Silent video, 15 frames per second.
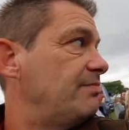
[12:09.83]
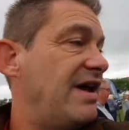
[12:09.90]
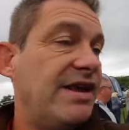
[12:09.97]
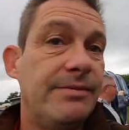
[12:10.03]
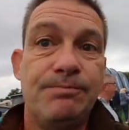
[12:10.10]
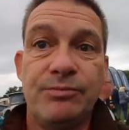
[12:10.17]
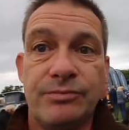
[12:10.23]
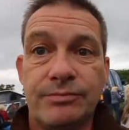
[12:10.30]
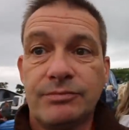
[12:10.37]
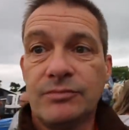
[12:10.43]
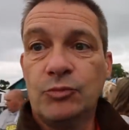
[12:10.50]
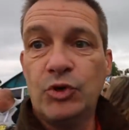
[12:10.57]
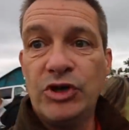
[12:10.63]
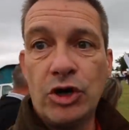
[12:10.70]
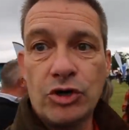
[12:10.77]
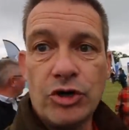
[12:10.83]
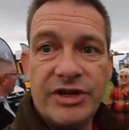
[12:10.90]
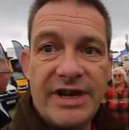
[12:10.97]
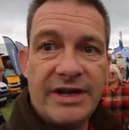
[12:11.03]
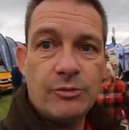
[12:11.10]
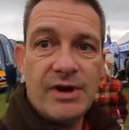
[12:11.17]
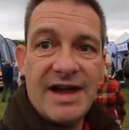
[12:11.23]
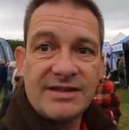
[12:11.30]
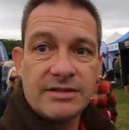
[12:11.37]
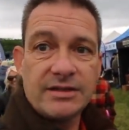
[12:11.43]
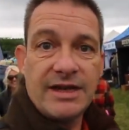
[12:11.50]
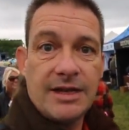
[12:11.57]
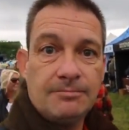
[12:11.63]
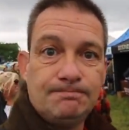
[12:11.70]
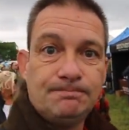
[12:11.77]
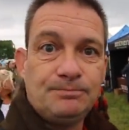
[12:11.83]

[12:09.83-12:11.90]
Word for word: men, we're not going anywhere today.